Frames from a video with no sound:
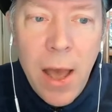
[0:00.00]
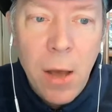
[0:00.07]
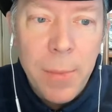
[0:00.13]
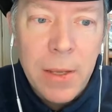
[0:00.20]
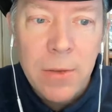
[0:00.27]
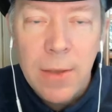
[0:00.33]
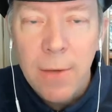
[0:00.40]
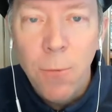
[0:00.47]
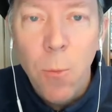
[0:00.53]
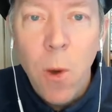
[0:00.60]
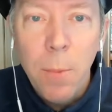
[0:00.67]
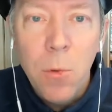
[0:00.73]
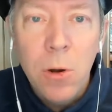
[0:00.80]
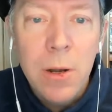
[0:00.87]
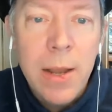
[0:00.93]
because I have
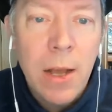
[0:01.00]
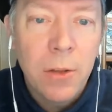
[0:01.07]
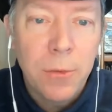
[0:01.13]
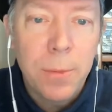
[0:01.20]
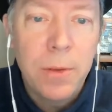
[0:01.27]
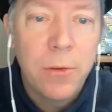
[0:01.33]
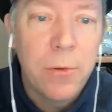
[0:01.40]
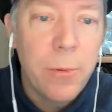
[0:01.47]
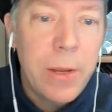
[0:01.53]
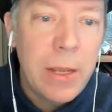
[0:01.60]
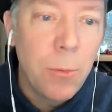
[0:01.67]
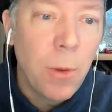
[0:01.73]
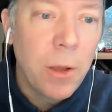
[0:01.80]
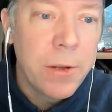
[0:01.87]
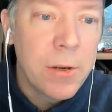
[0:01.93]
one more announcement to
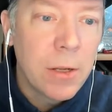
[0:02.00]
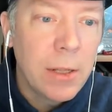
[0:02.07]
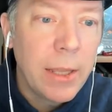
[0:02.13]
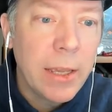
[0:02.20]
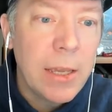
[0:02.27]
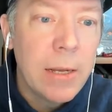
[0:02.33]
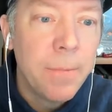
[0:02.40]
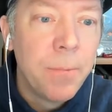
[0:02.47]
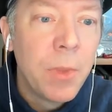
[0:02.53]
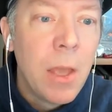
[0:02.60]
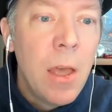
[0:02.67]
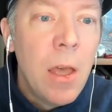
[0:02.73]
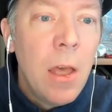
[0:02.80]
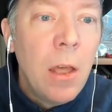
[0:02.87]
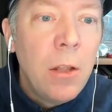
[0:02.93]
read while you're clicking.
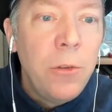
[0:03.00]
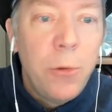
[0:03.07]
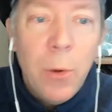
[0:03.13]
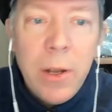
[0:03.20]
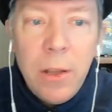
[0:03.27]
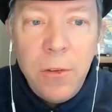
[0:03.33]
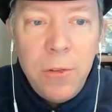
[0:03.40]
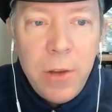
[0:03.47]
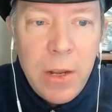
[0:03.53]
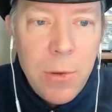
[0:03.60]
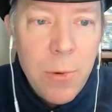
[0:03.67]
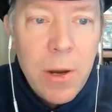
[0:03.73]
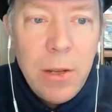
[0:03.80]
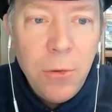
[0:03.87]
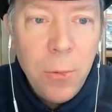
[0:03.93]
Join us
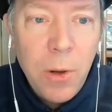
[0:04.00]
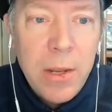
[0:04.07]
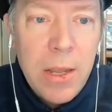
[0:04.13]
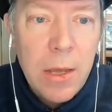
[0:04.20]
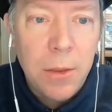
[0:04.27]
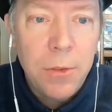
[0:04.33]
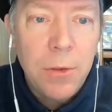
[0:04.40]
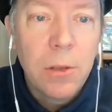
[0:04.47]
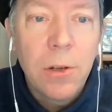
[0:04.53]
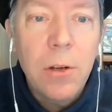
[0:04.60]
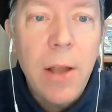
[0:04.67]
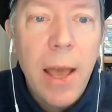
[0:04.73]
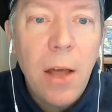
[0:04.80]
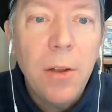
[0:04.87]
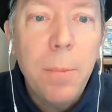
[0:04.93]
January 20th to
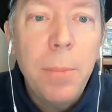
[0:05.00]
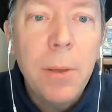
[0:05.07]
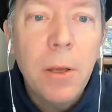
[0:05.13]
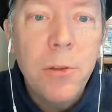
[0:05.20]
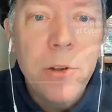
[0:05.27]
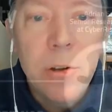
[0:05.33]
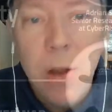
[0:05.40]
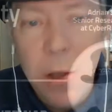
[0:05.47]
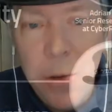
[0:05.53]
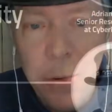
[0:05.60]
learn how to build your own